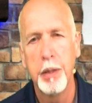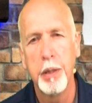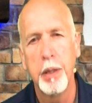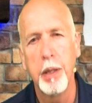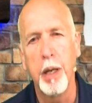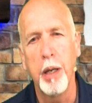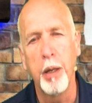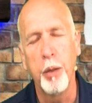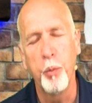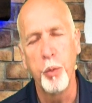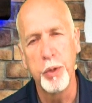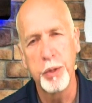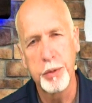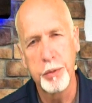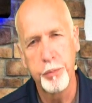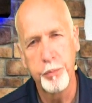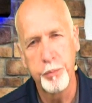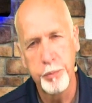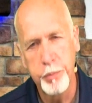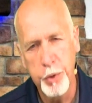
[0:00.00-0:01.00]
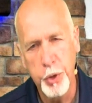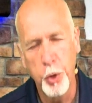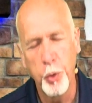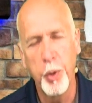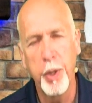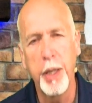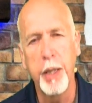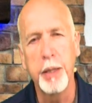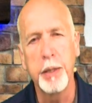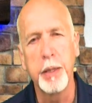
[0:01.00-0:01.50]
uh, was
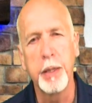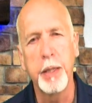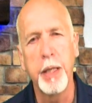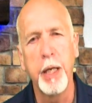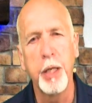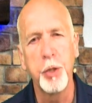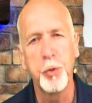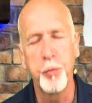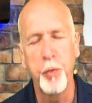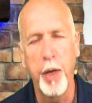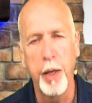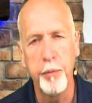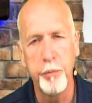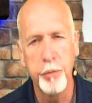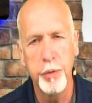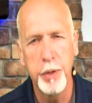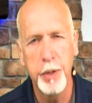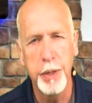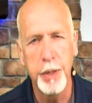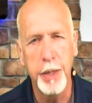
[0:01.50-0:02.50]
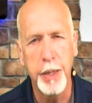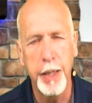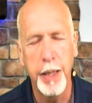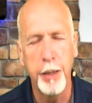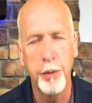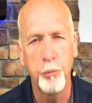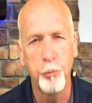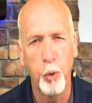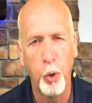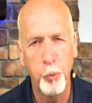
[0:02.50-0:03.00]
currying the king's favor, and the
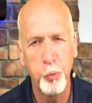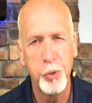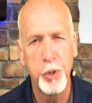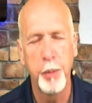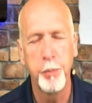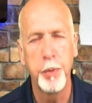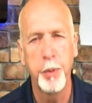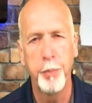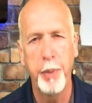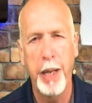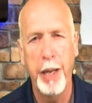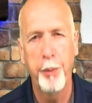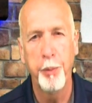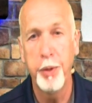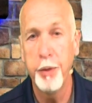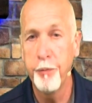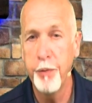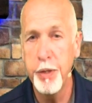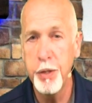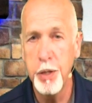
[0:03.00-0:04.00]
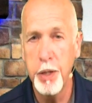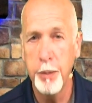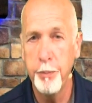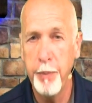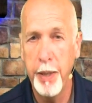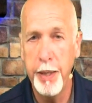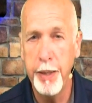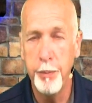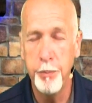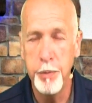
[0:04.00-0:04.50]
king rose him to power and eventually
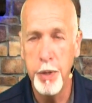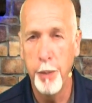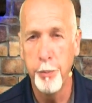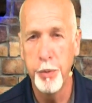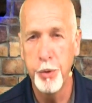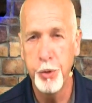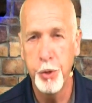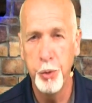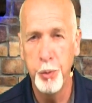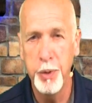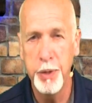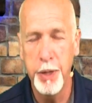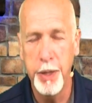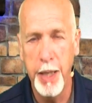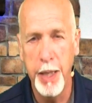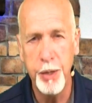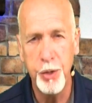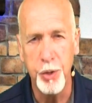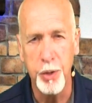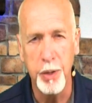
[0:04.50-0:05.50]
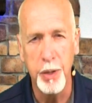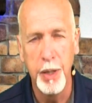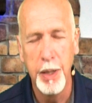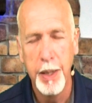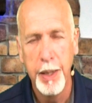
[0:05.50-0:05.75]
made him number two in the nation.